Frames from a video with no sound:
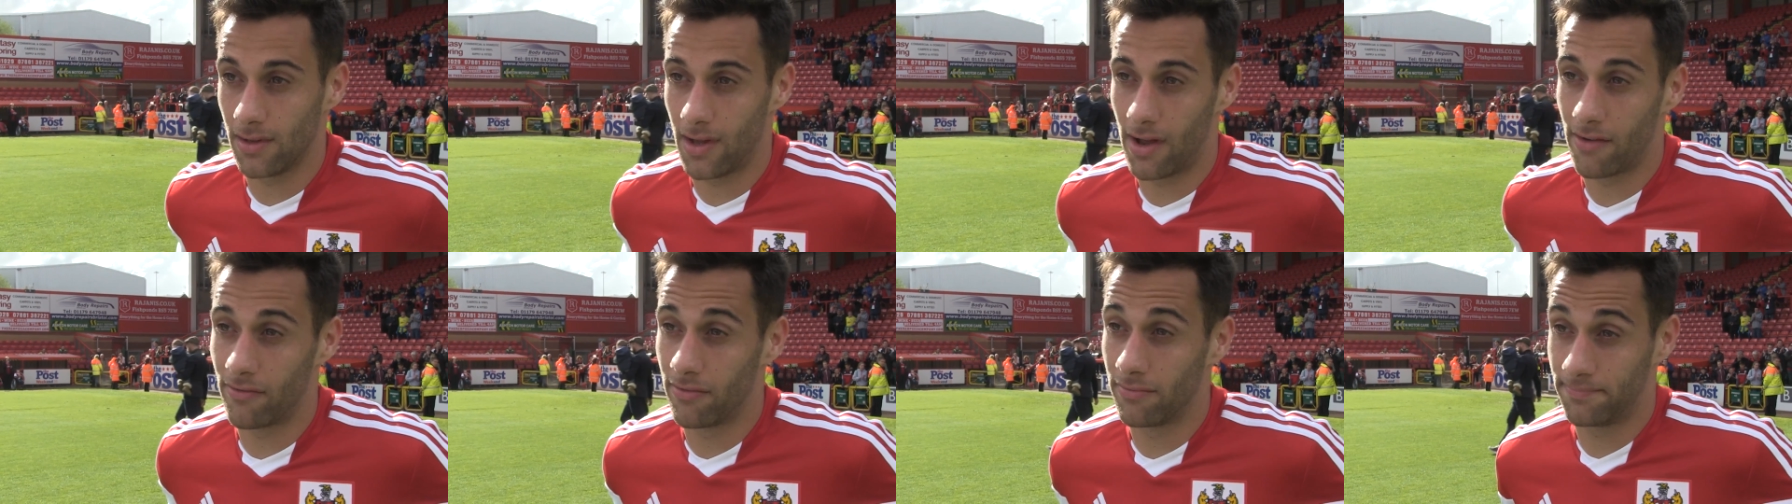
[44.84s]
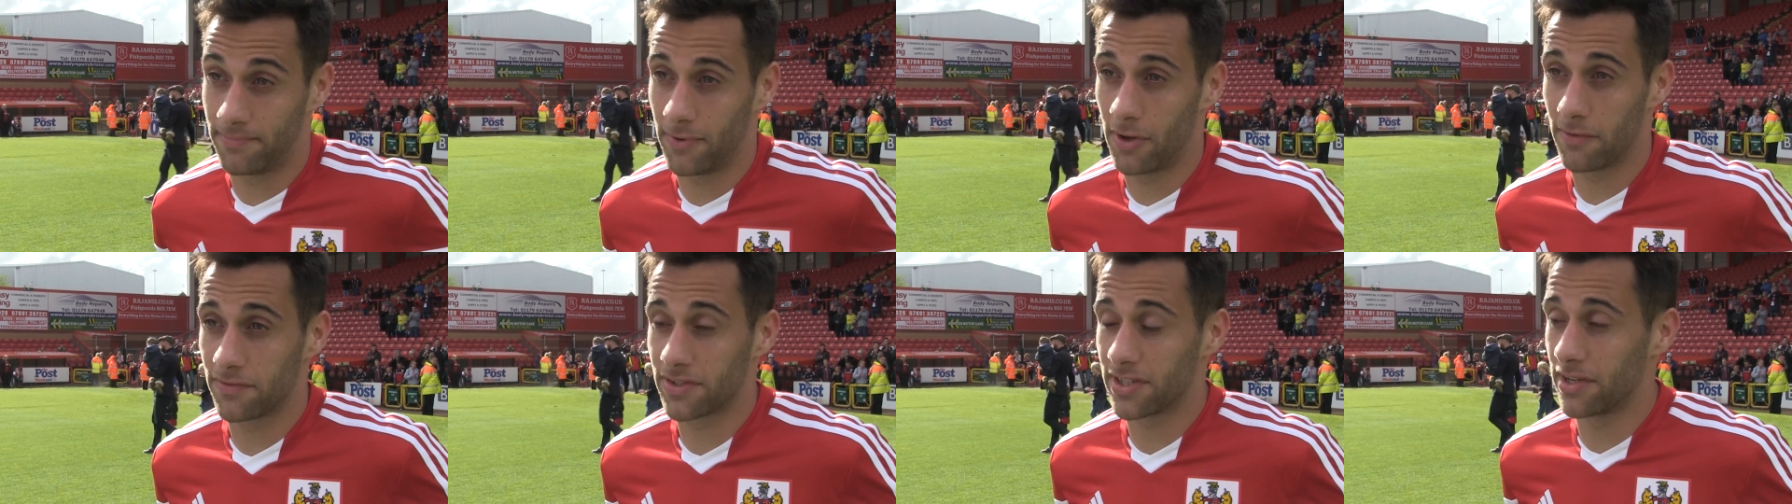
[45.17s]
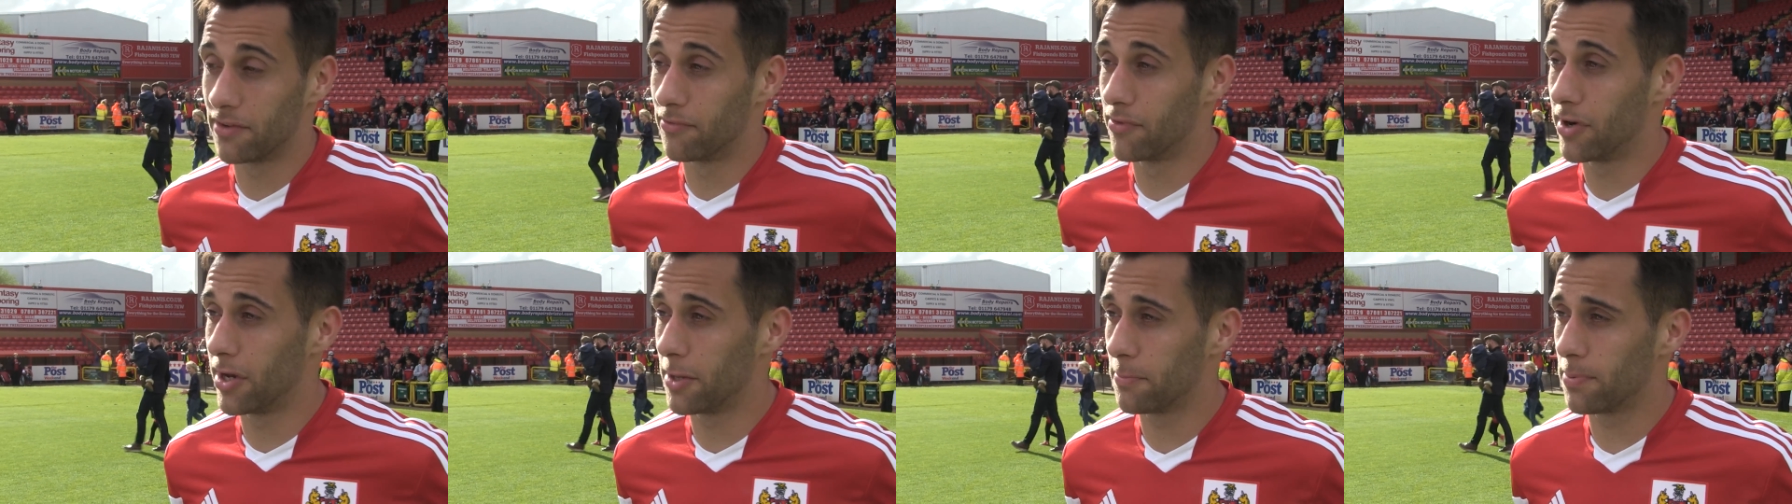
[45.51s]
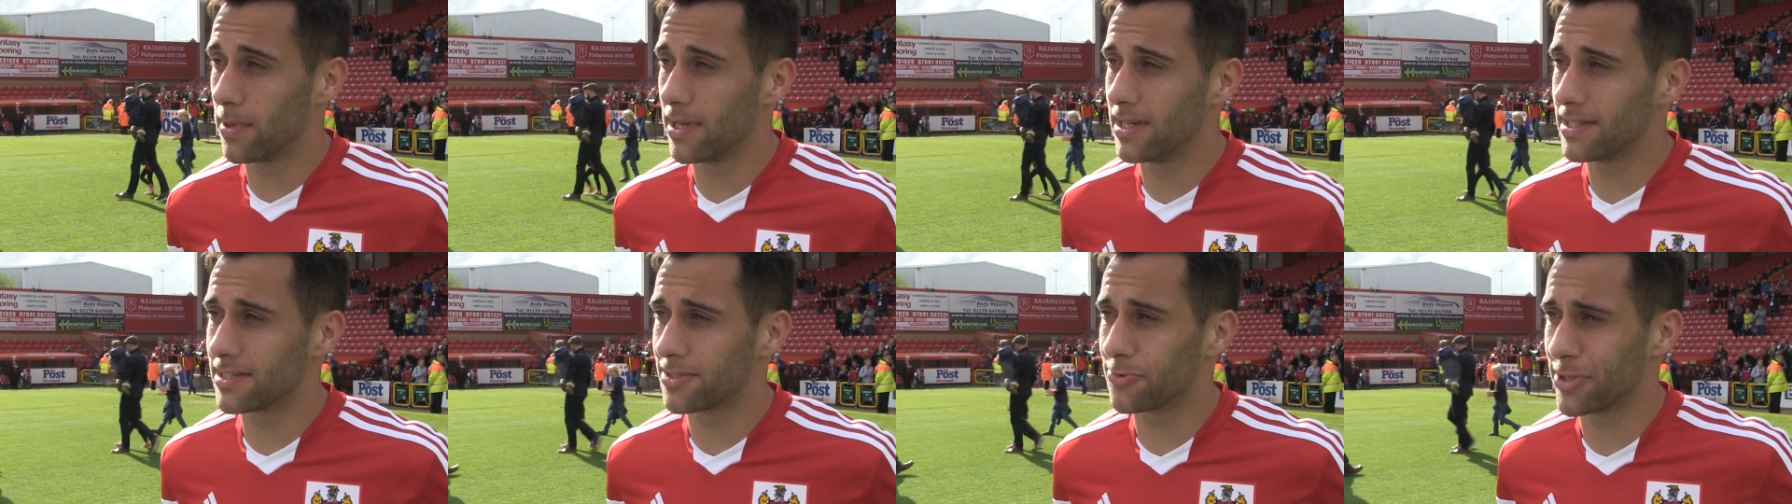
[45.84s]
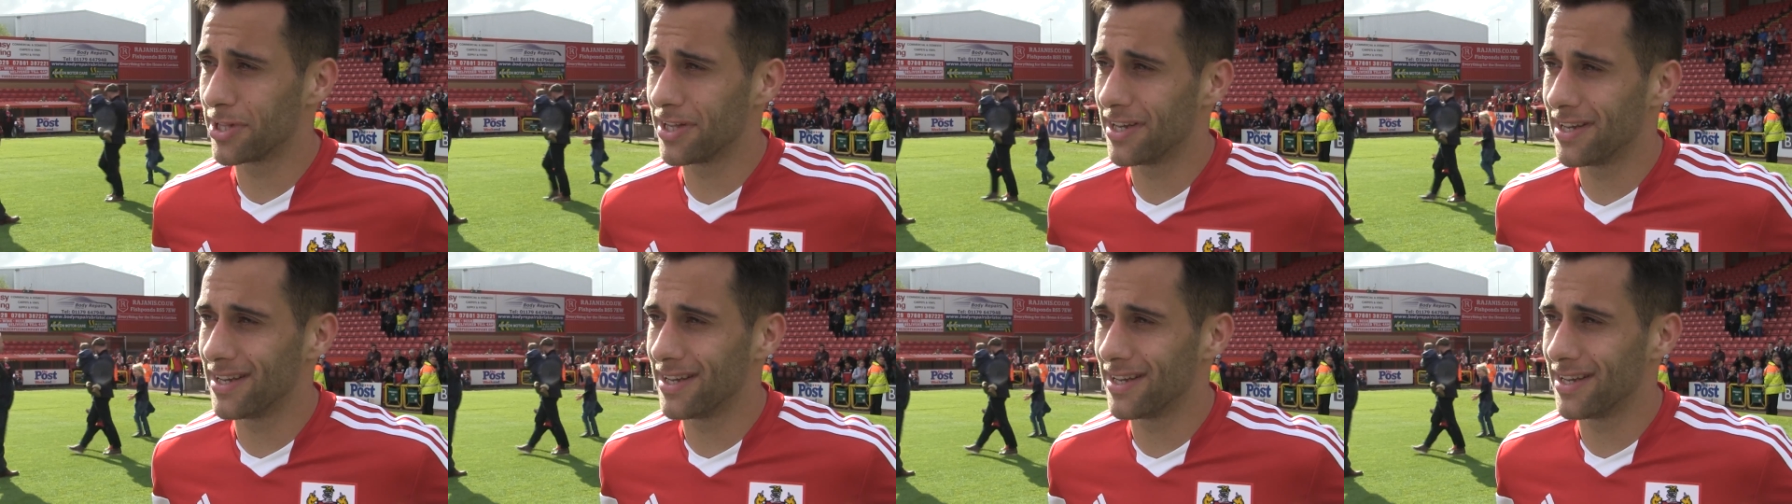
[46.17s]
I'm, obviously I'm really pleased with